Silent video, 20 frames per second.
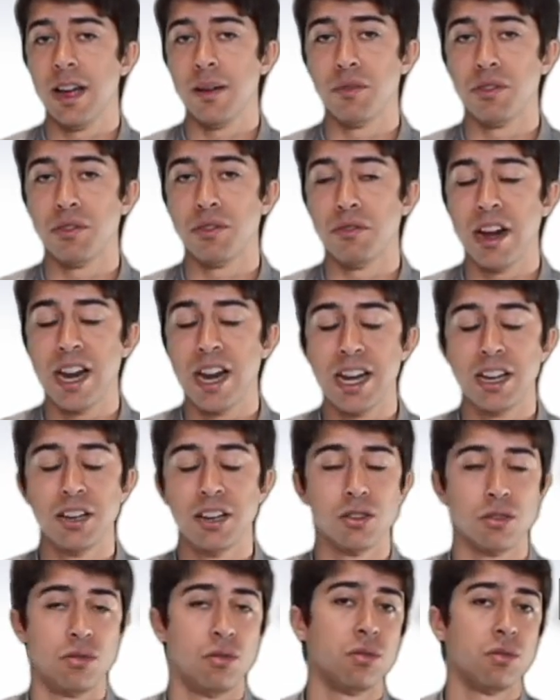thread
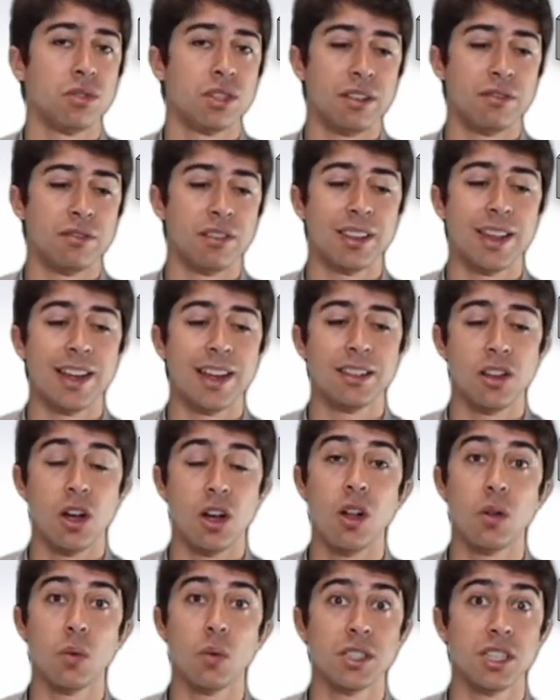or stuff like that. The
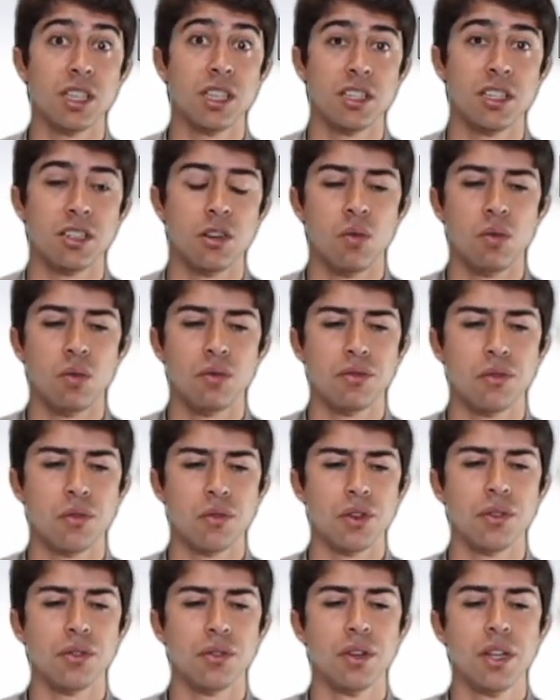hole wizard does it all for
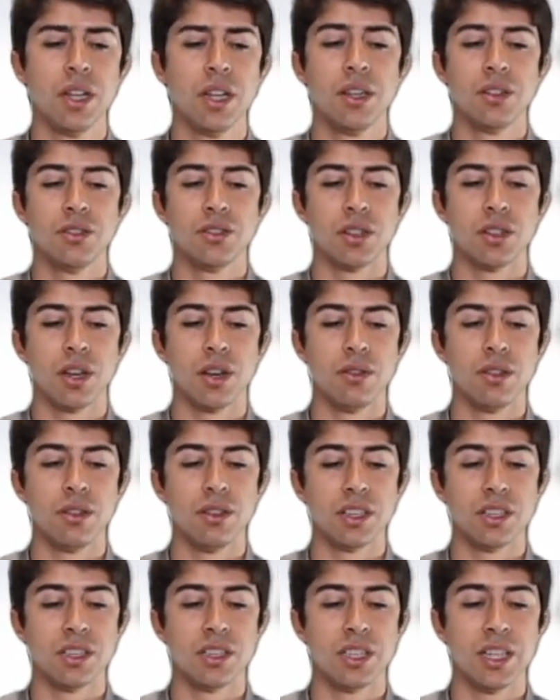you. So you
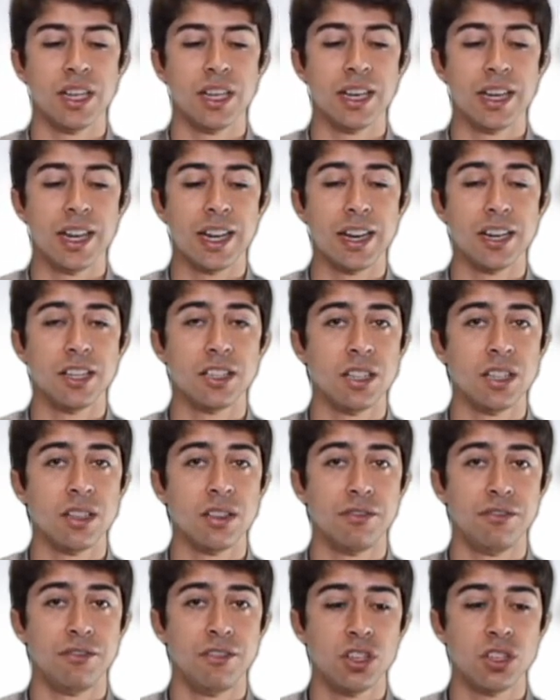can see again, it's in
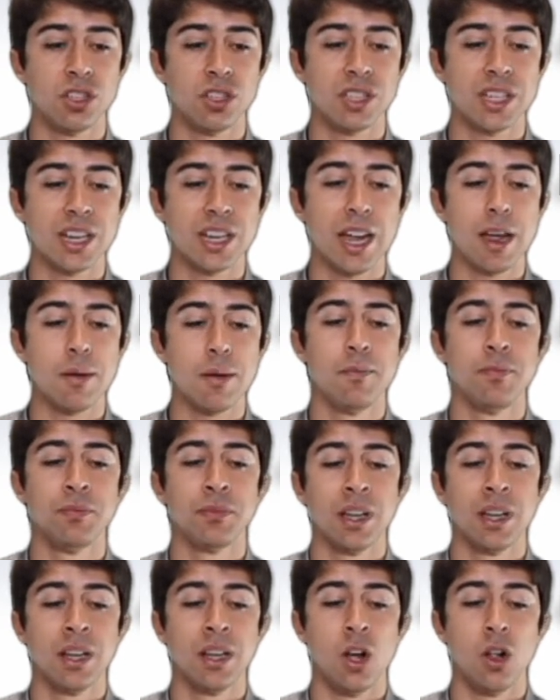the features tab,
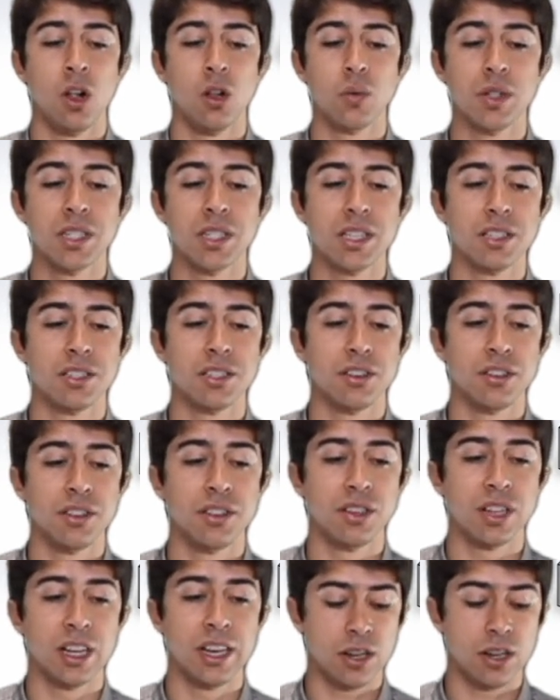hole wizard. So you
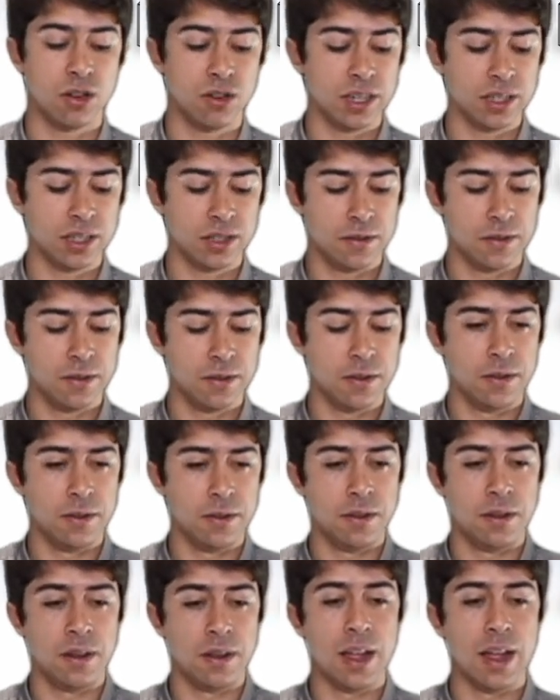click on it
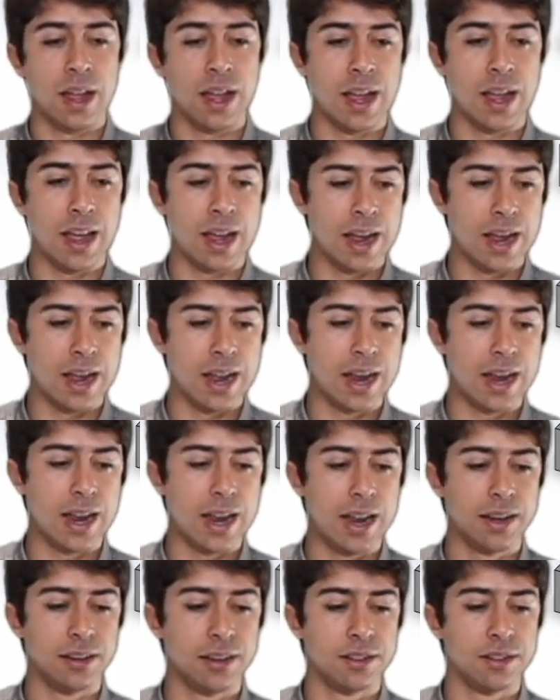
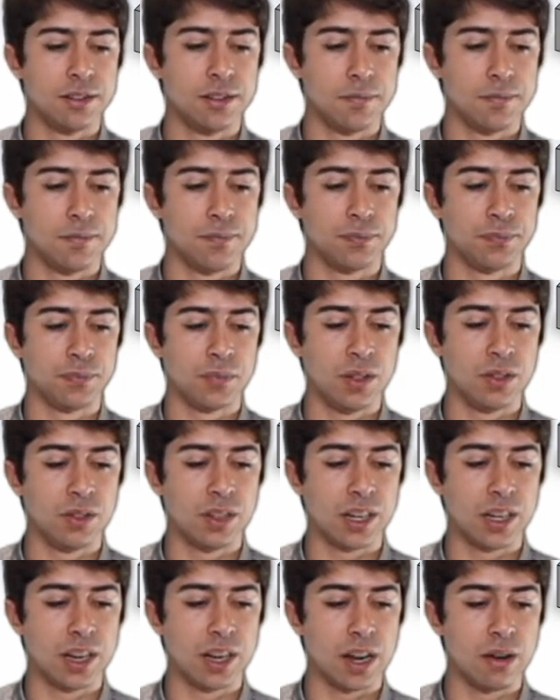and you
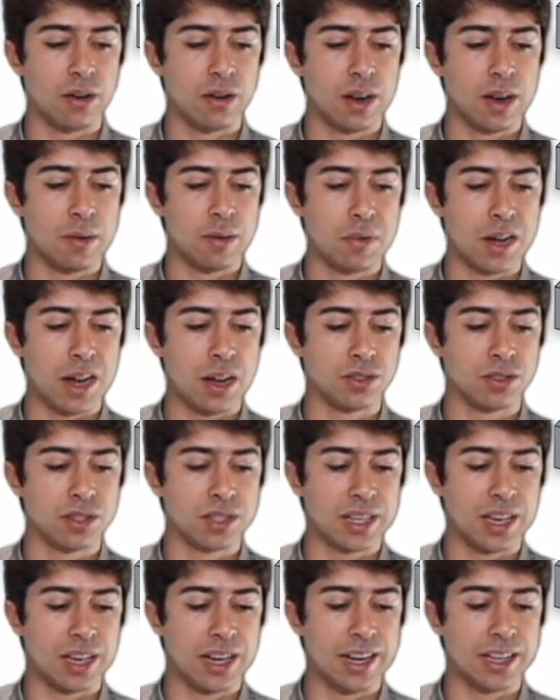can go about
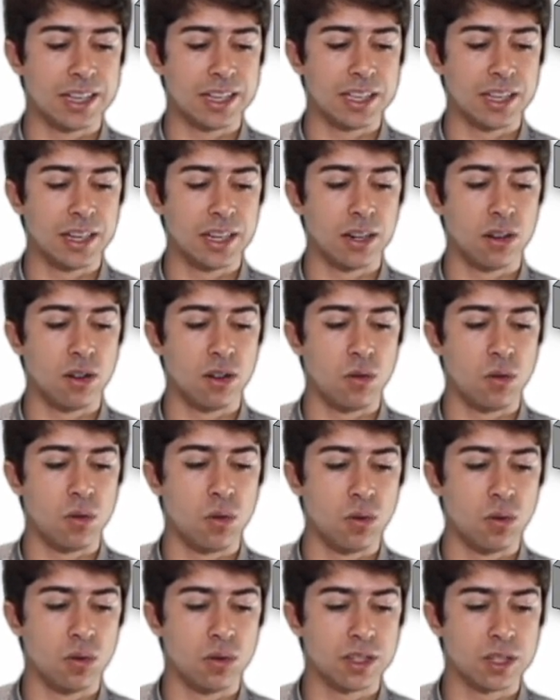selecting
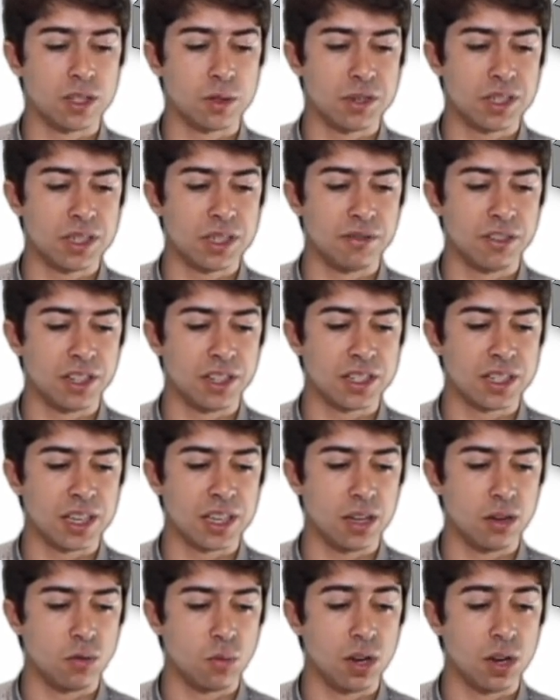all the specifics that
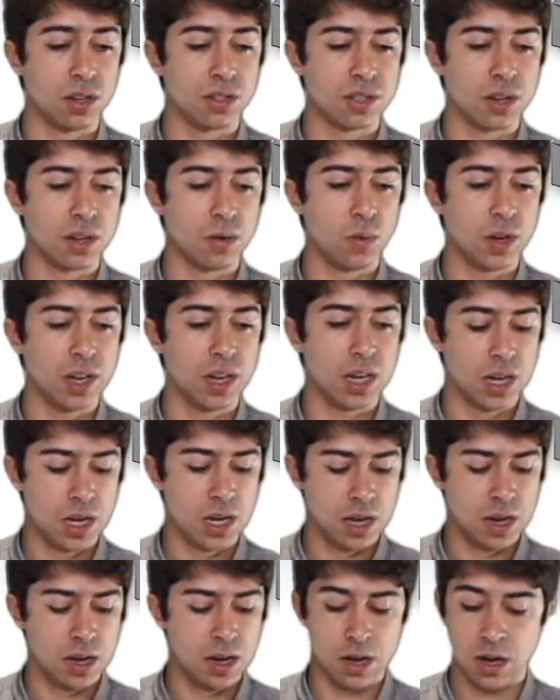you want. So we
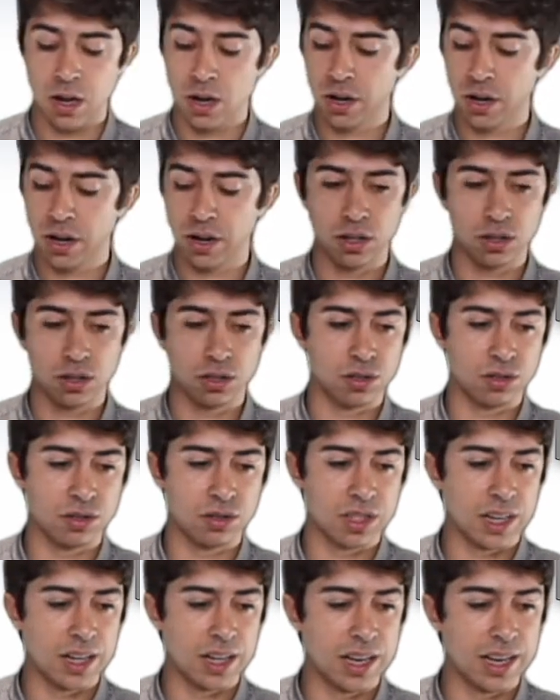are going to
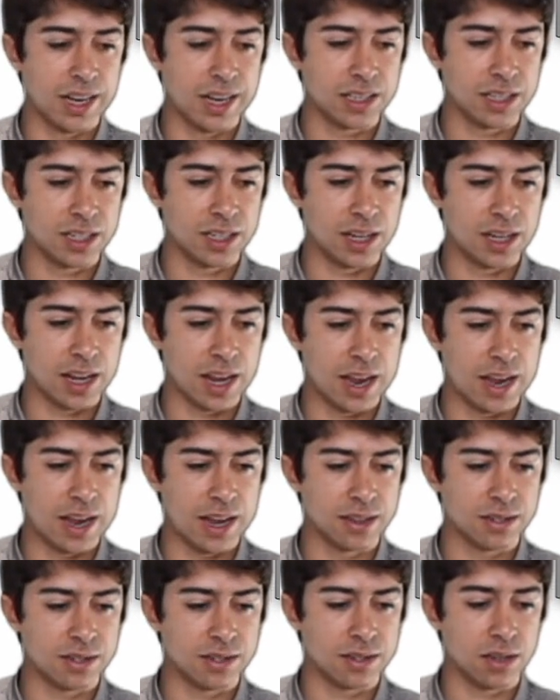select it
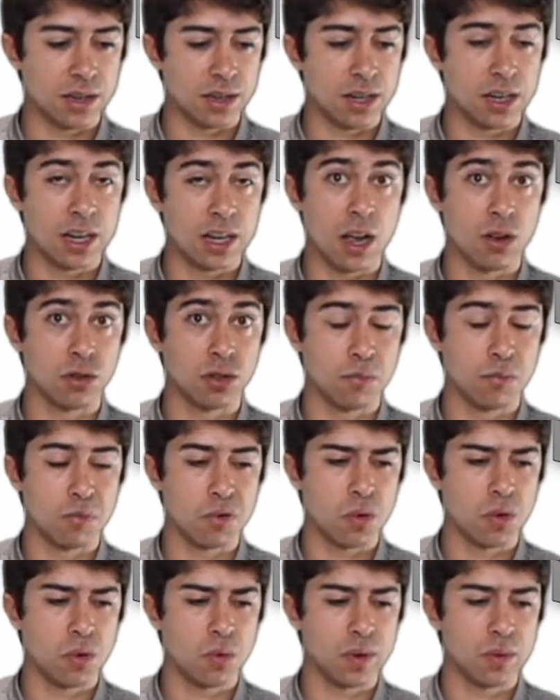as counter
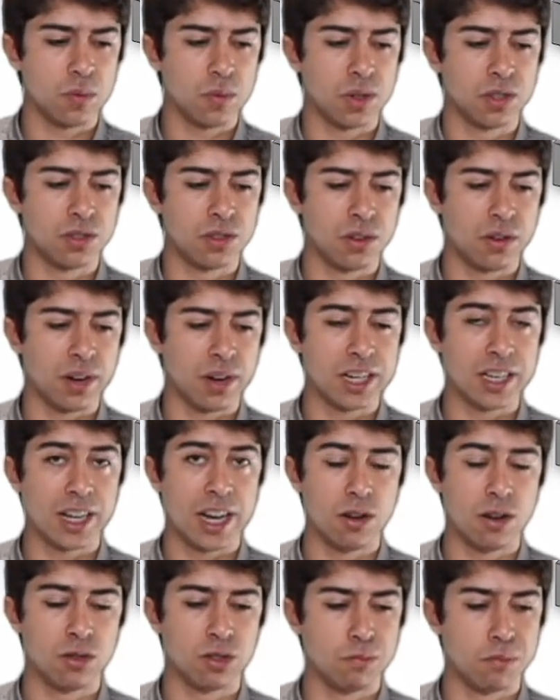bore. We want to create a
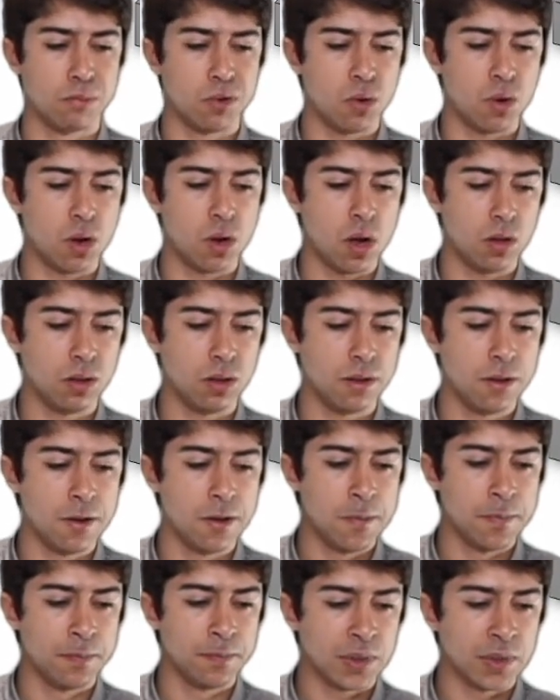counter bore hole,
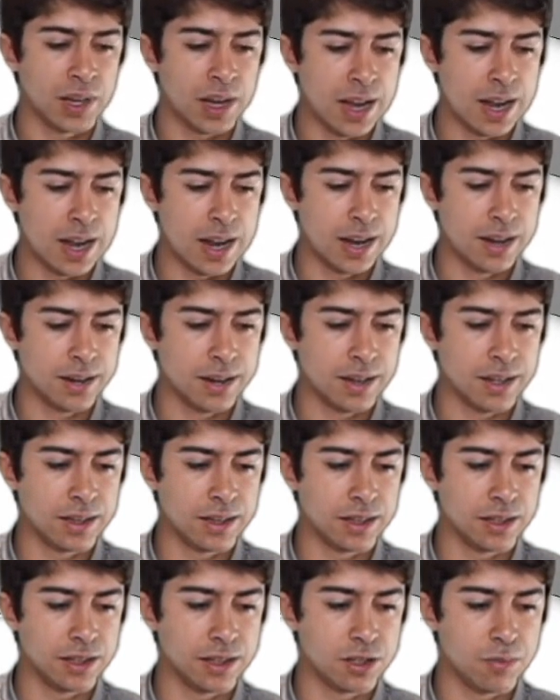and it
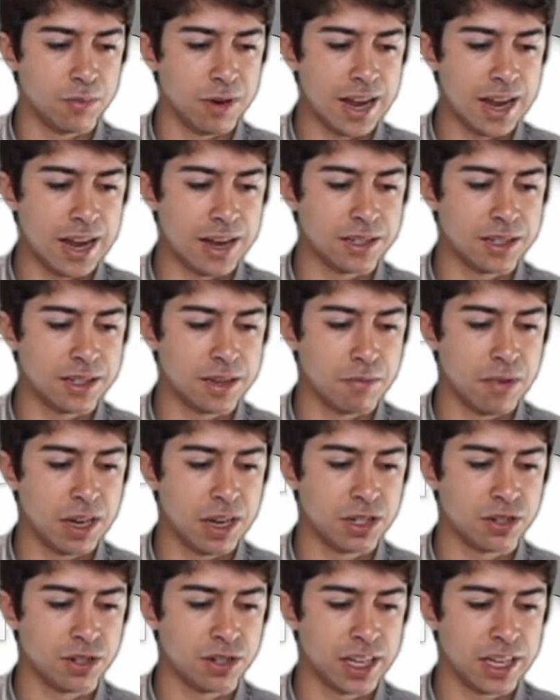needs to be
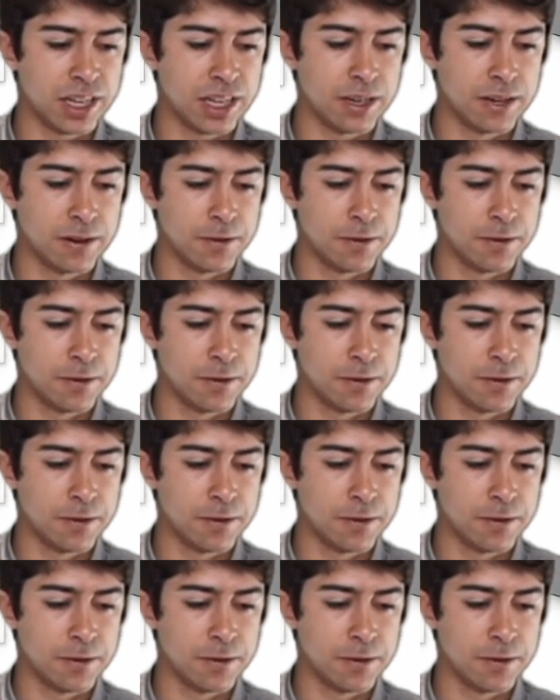asymmetric,